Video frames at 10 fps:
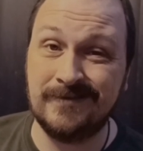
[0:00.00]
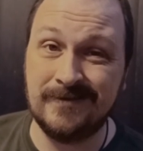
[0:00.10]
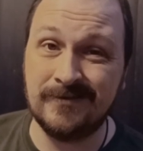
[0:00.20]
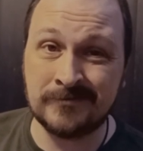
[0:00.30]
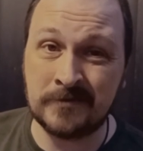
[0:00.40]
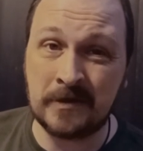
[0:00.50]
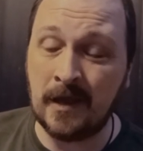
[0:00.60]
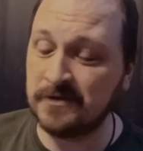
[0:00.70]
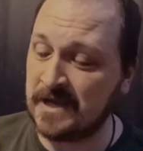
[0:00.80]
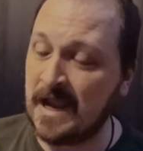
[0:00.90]
the
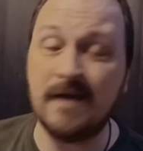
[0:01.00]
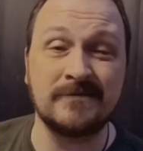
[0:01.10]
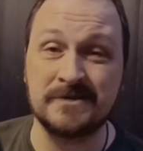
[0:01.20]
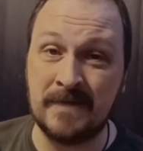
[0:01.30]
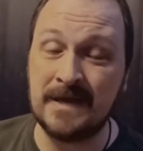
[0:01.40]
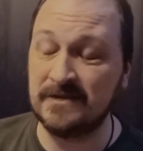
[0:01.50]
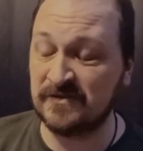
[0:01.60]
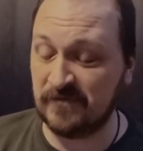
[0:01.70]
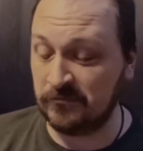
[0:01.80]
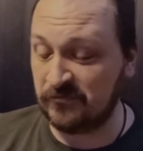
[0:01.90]
cast of characters make this
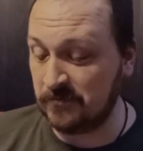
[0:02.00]
film for me.